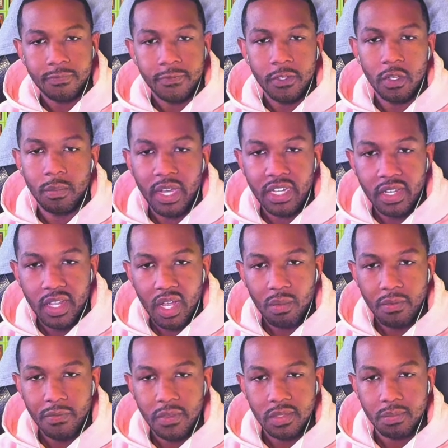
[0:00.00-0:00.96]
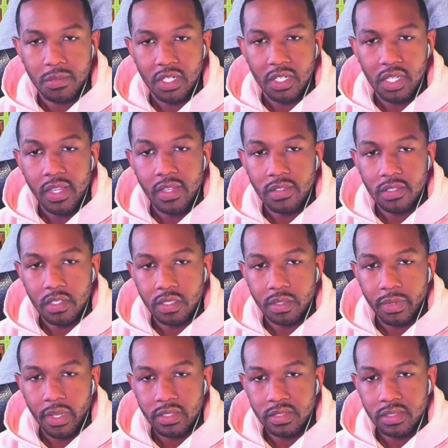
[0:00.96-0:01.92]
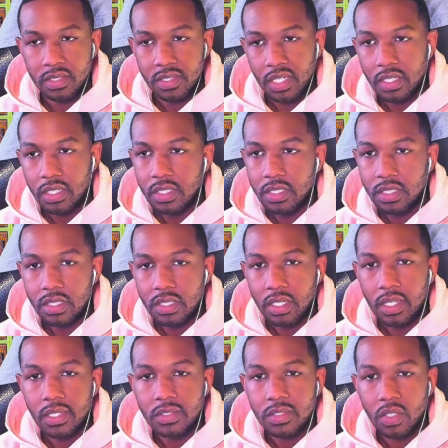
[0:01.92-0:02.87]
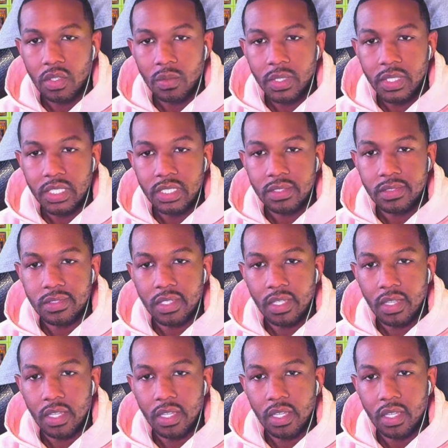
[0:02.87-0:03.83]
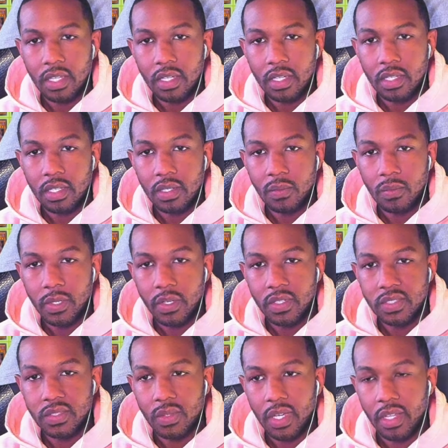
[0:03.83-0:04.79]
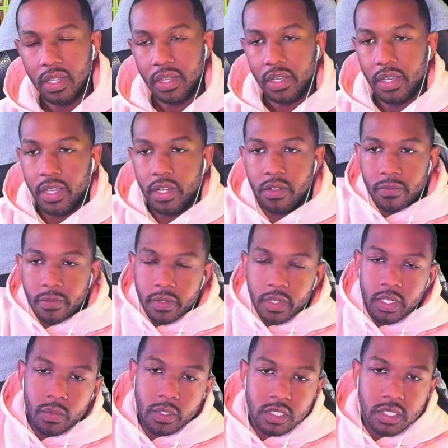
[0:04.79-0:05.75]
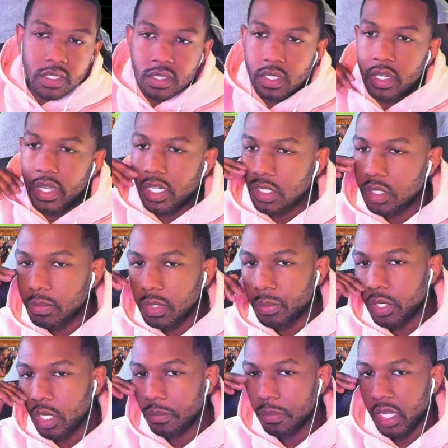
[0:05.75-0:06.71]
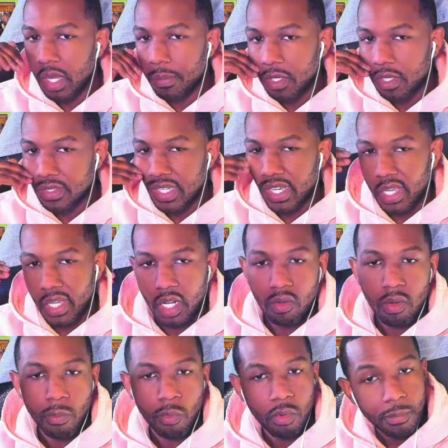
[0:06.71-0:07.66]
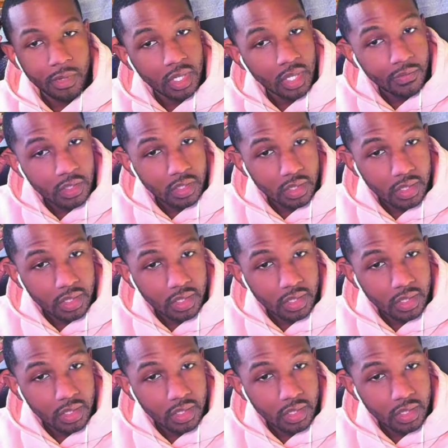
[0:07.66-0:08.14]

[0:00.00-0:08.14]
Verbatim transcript: filled my deck with as many 1800 monsters as I could, as always. And then we also got like a Gearfried, which this could actually be pretty bad because I can't equip it with Malevolent